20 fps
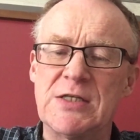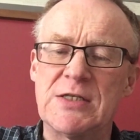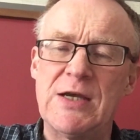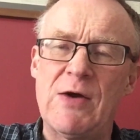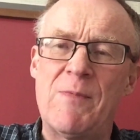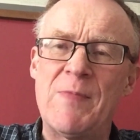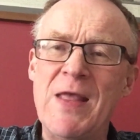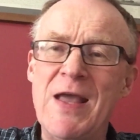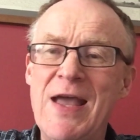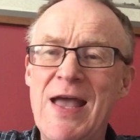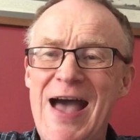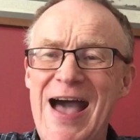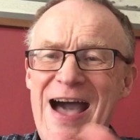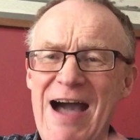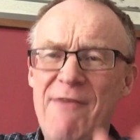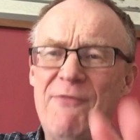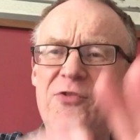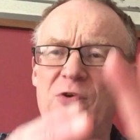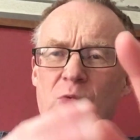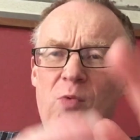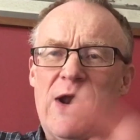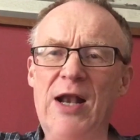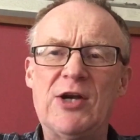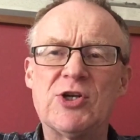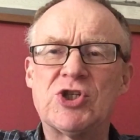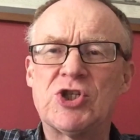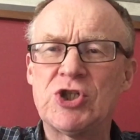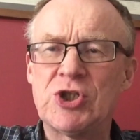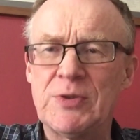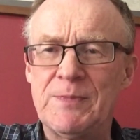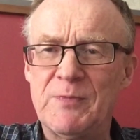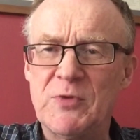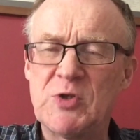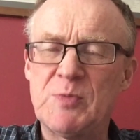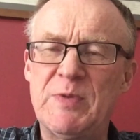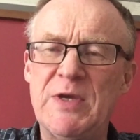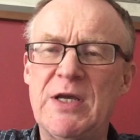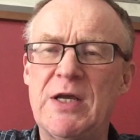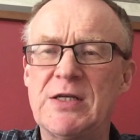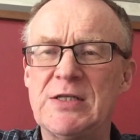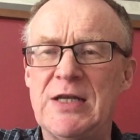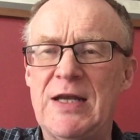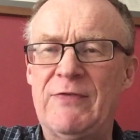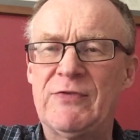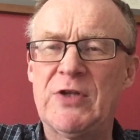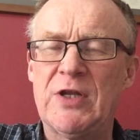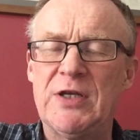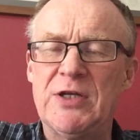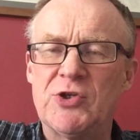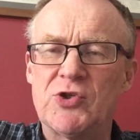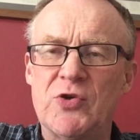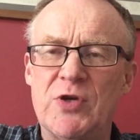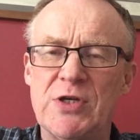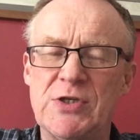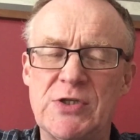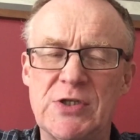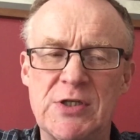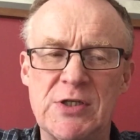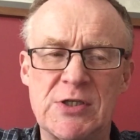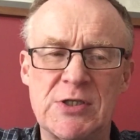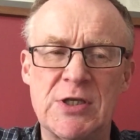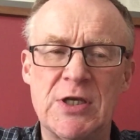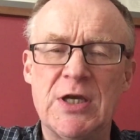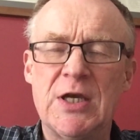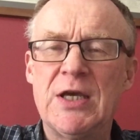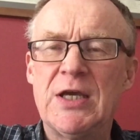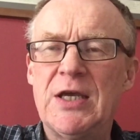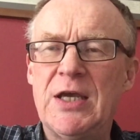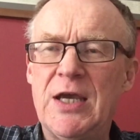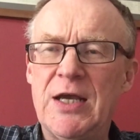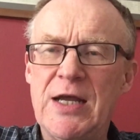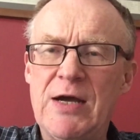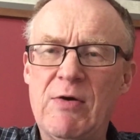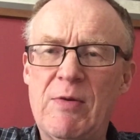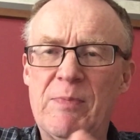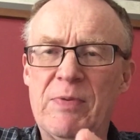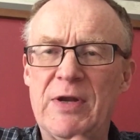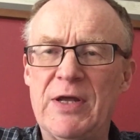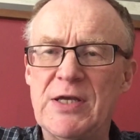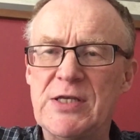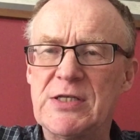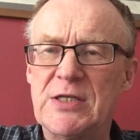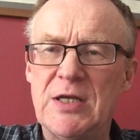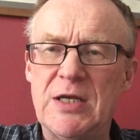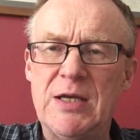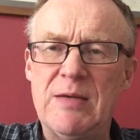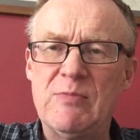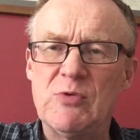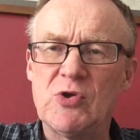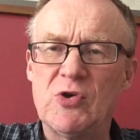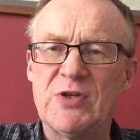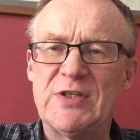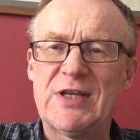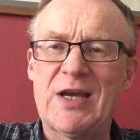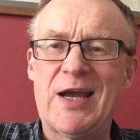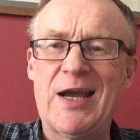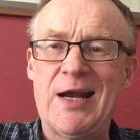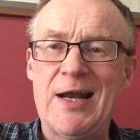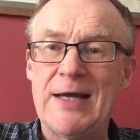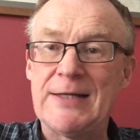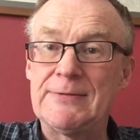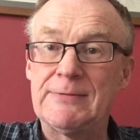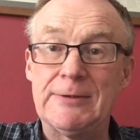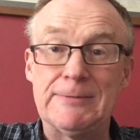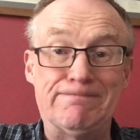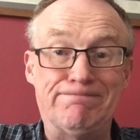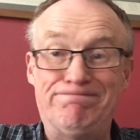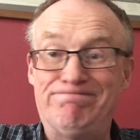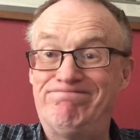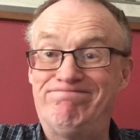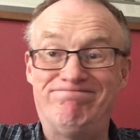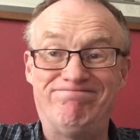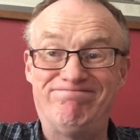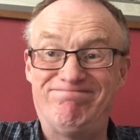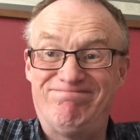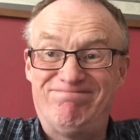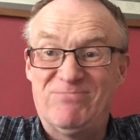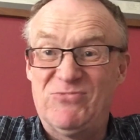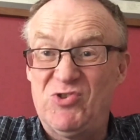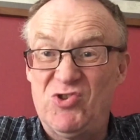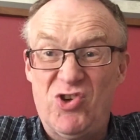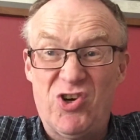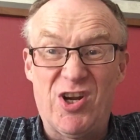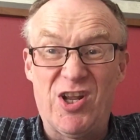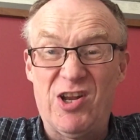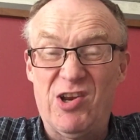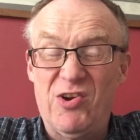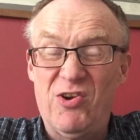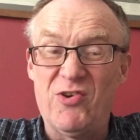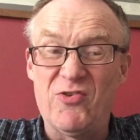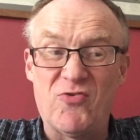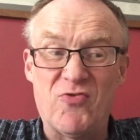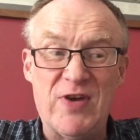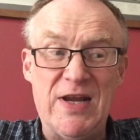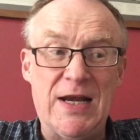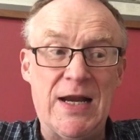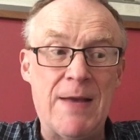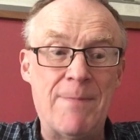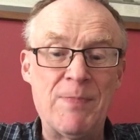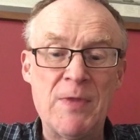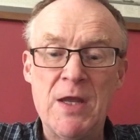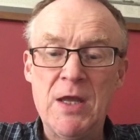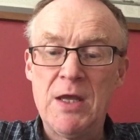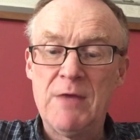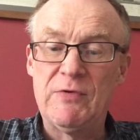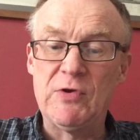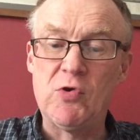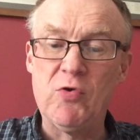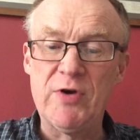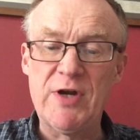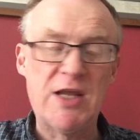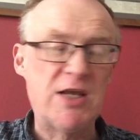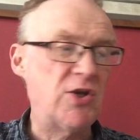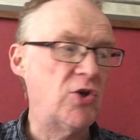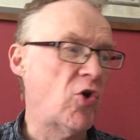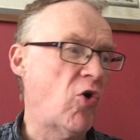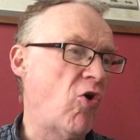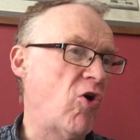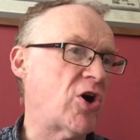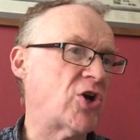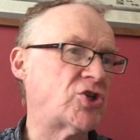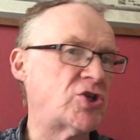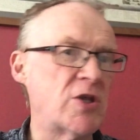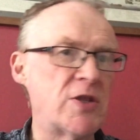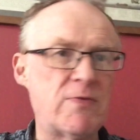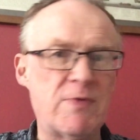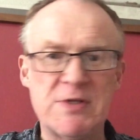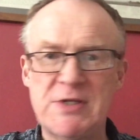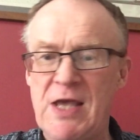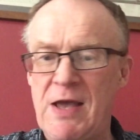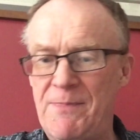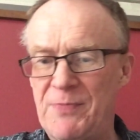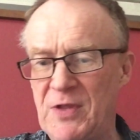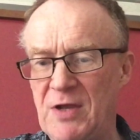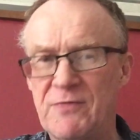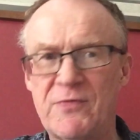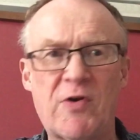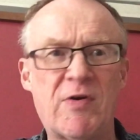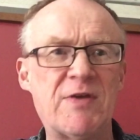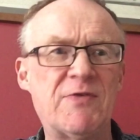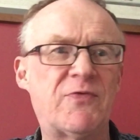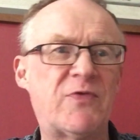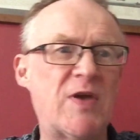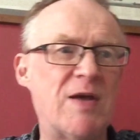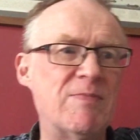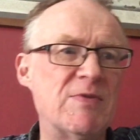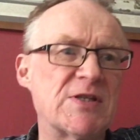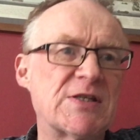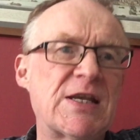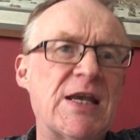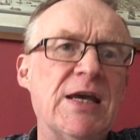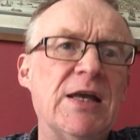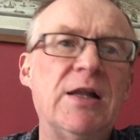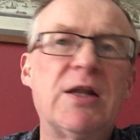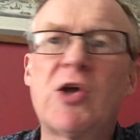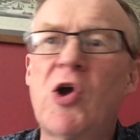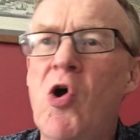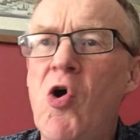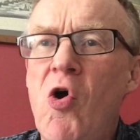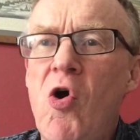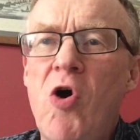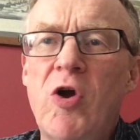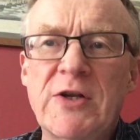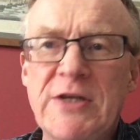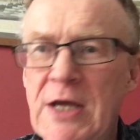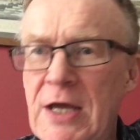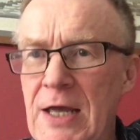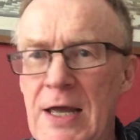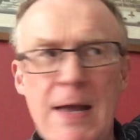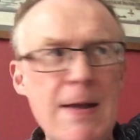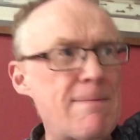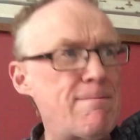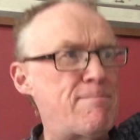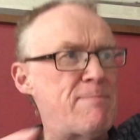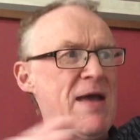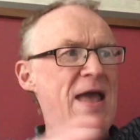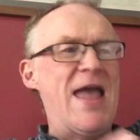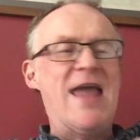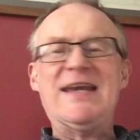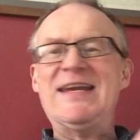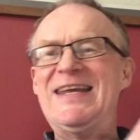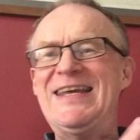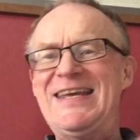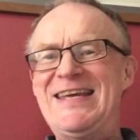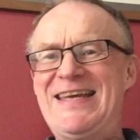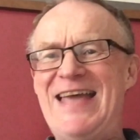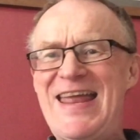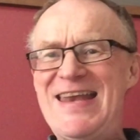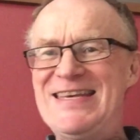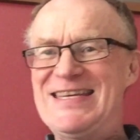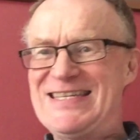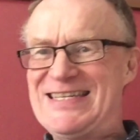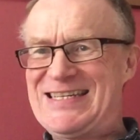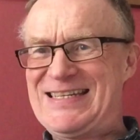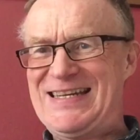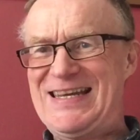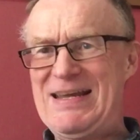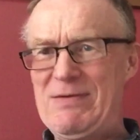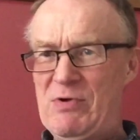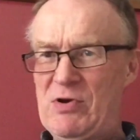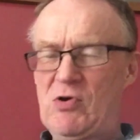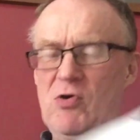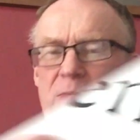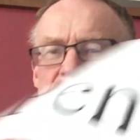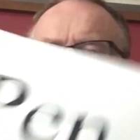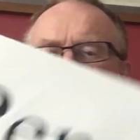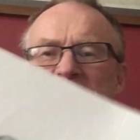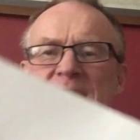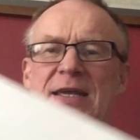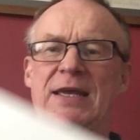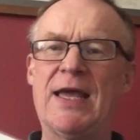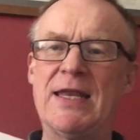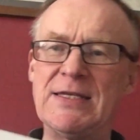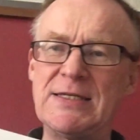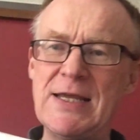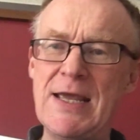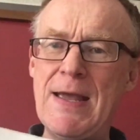Now, have the Welsh speakers left any traces in our place names or dialect? Well, not a lot really. If you go into Yorkshire, there is a very famous hill called Pen-y-Ghent. Here we go, Pen-y-Ghent.